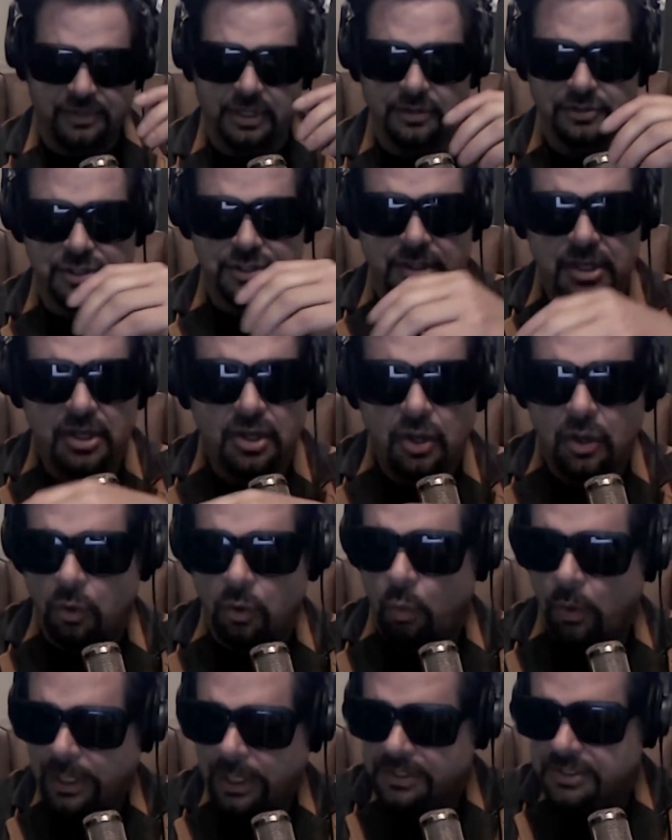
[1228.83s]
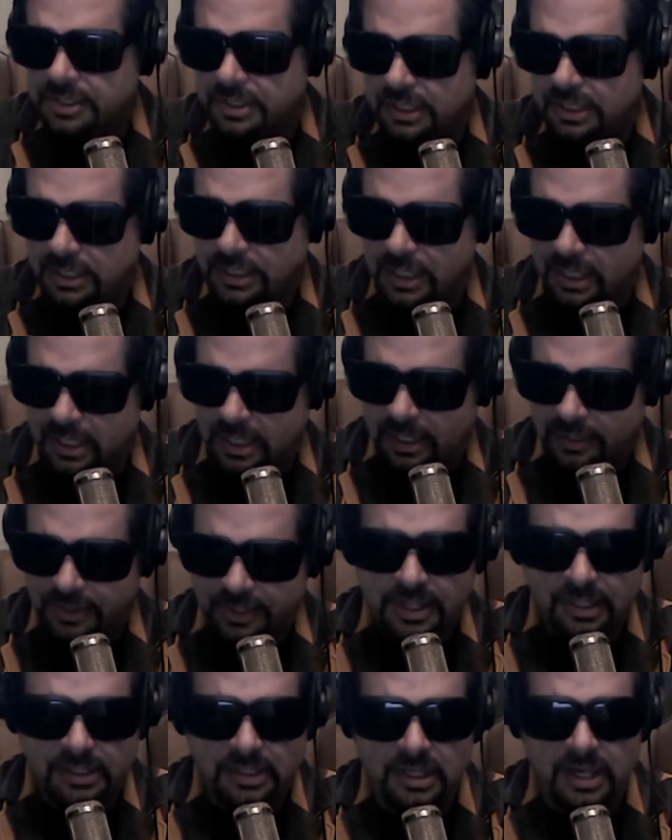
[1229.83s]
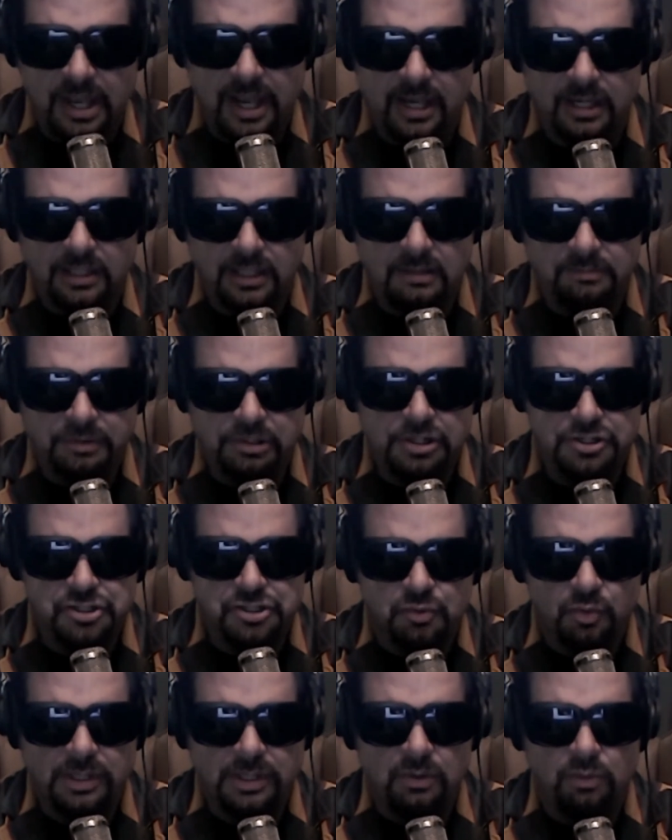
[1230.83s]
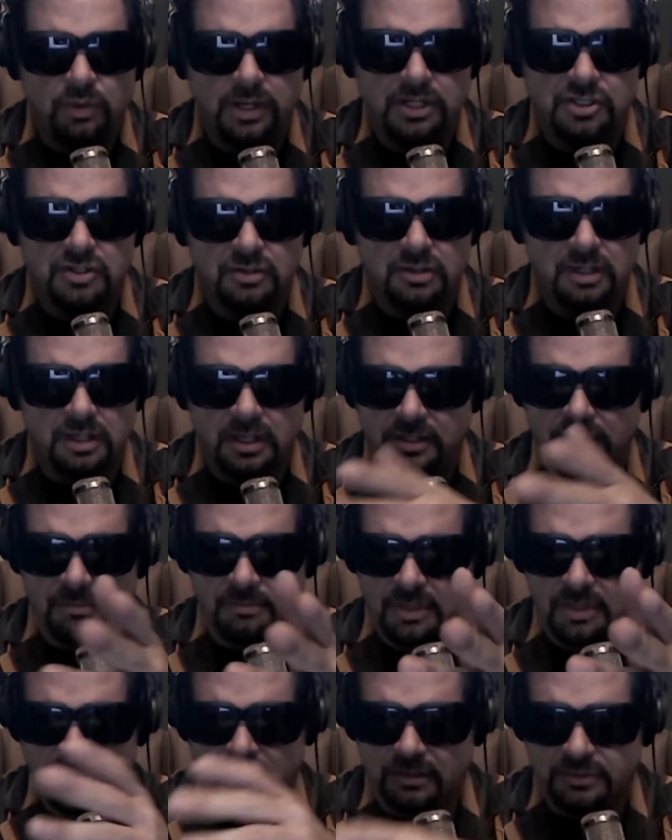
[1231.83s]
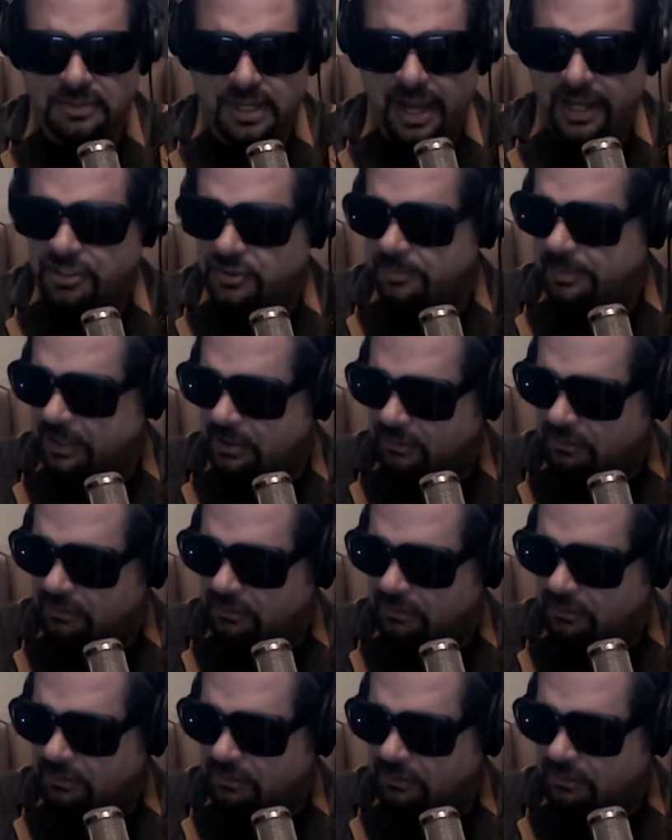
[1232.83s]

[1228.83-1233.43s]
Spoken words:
gears here. What is the Nikki Haley push? What is? Text me or